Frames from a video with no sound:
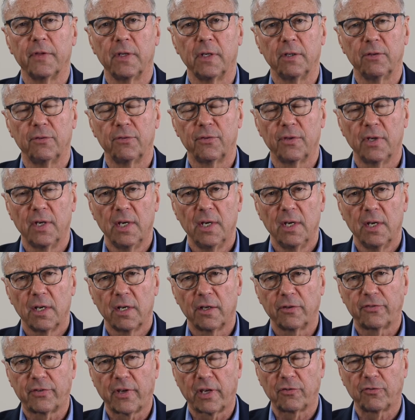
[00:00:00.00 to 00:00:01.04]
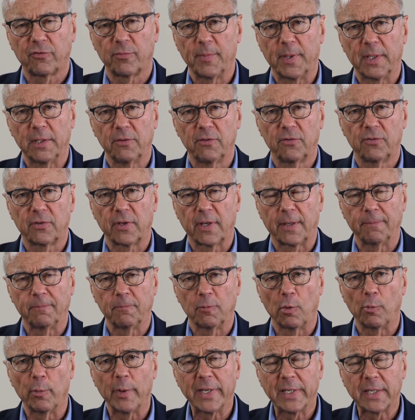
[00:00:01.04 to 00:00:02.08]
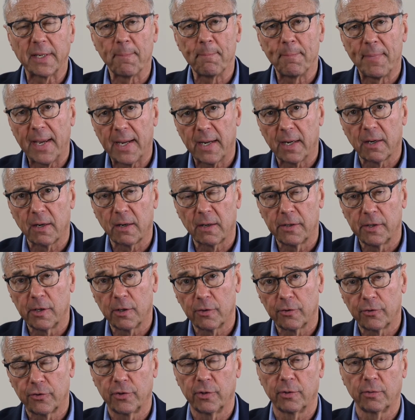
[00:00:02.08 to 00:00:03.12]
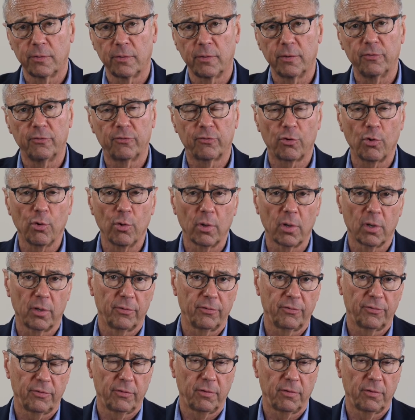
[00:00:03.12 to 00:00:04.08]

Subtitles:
these assessments, and when we compare your children's scores